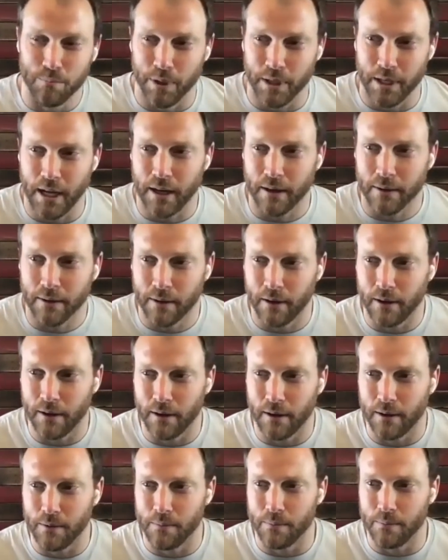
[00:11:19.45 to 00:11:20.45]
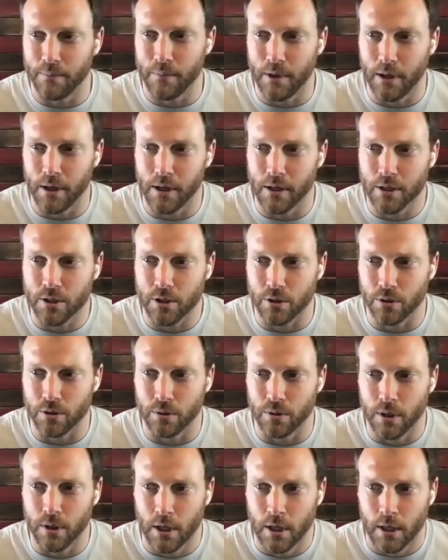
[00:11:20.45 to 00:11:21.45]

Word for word: but yeah, um, uh, so